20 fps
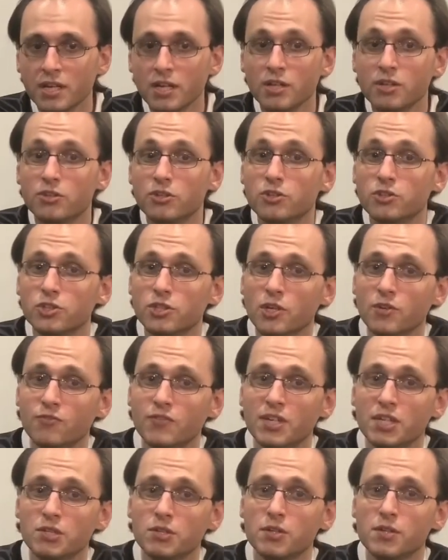The
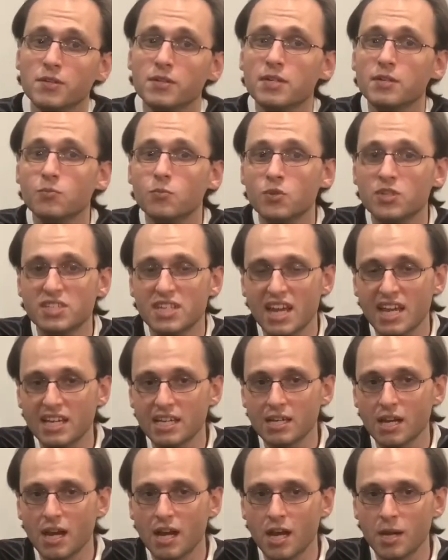Soviet Union was a
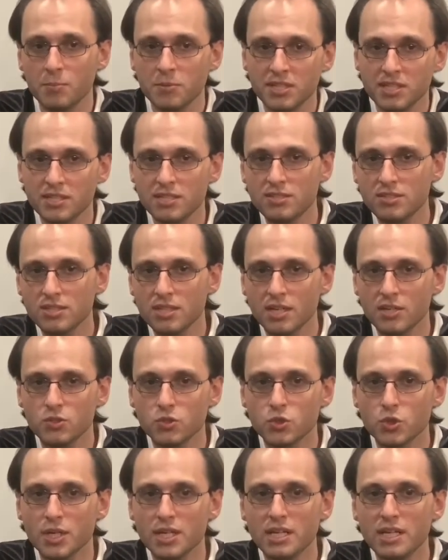communist
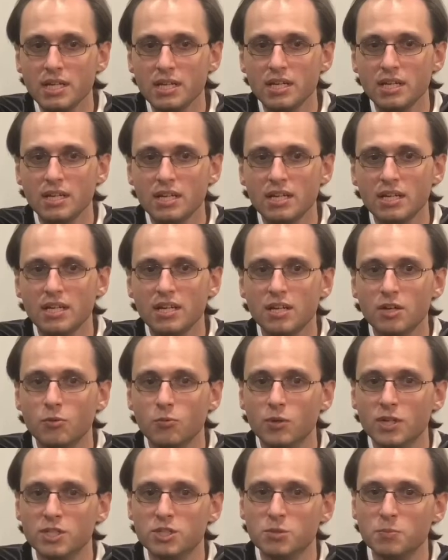country,
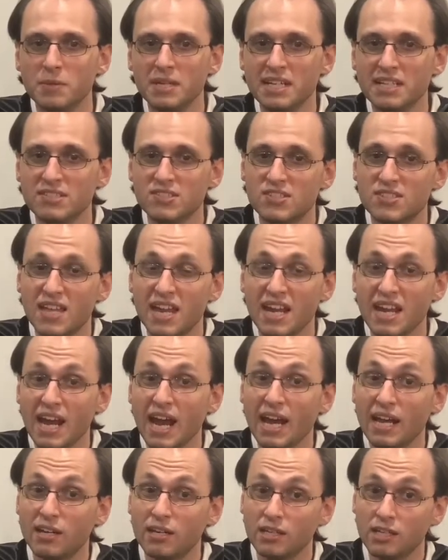which means they had
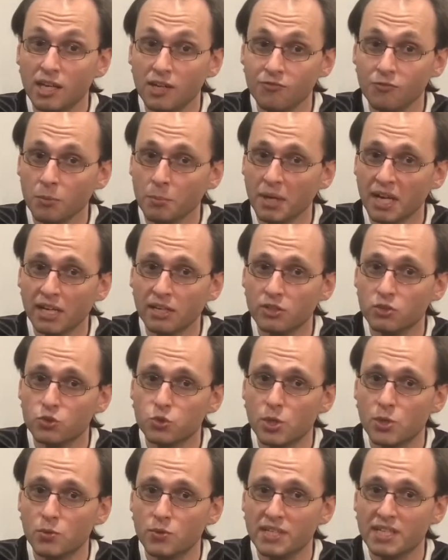a
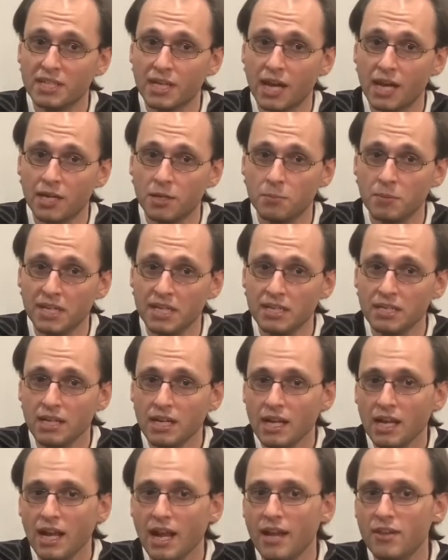government-controlled economy,
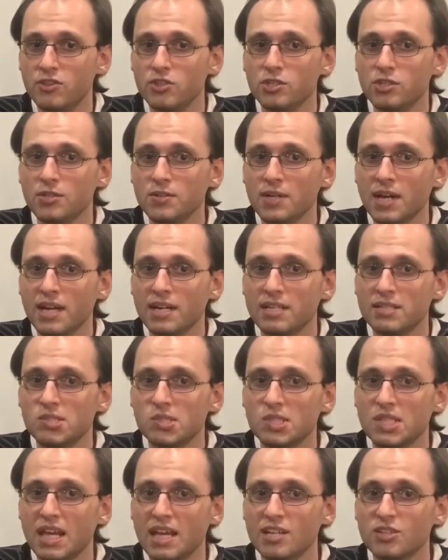and the United
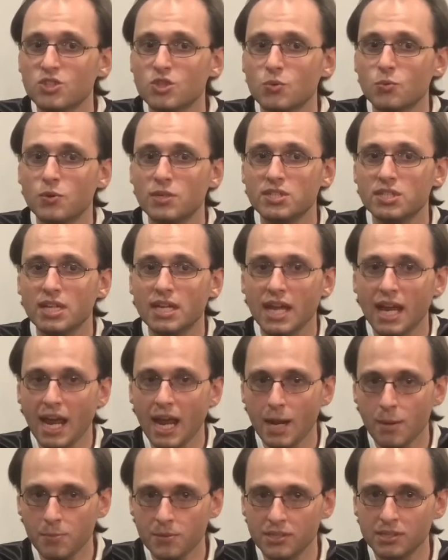States was a
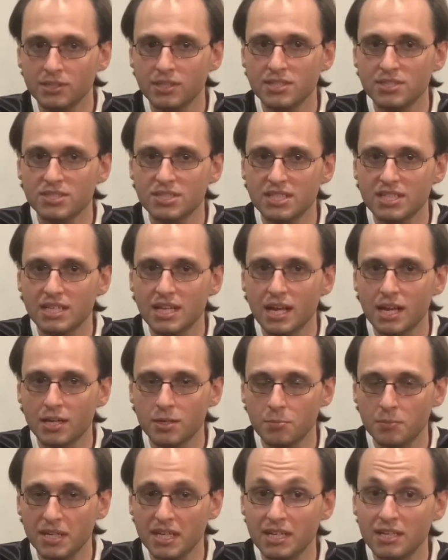capitalist
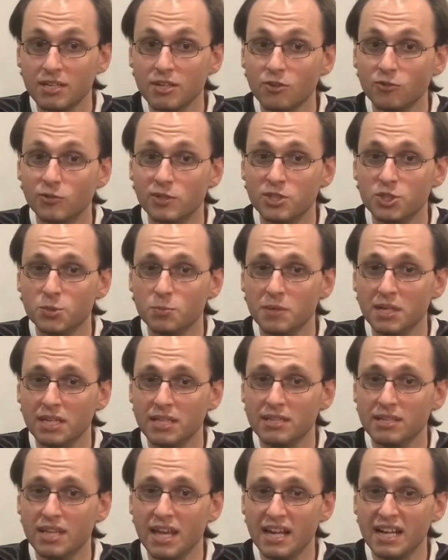economy, which meant
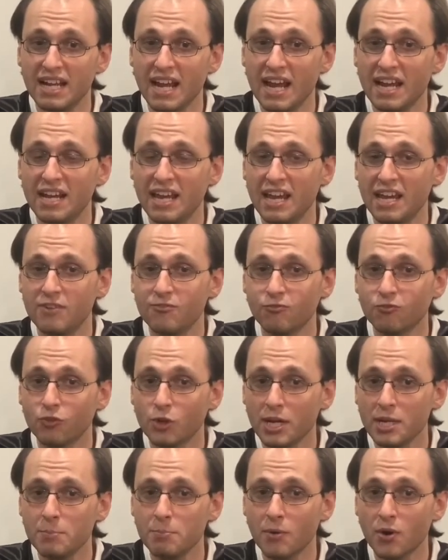they had a free
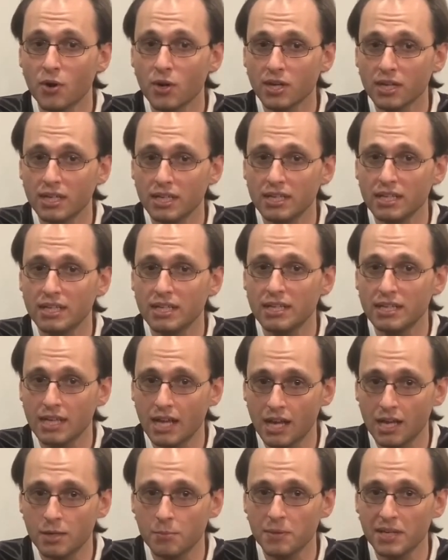market
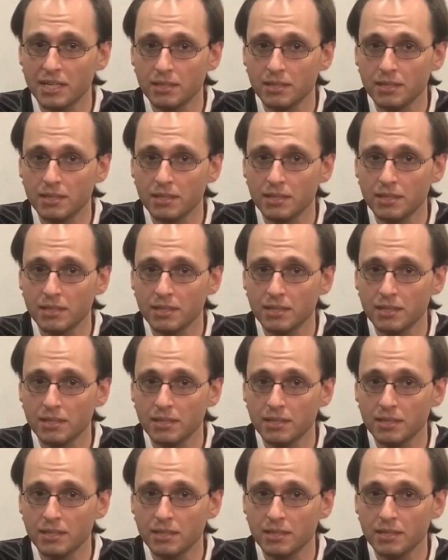economy.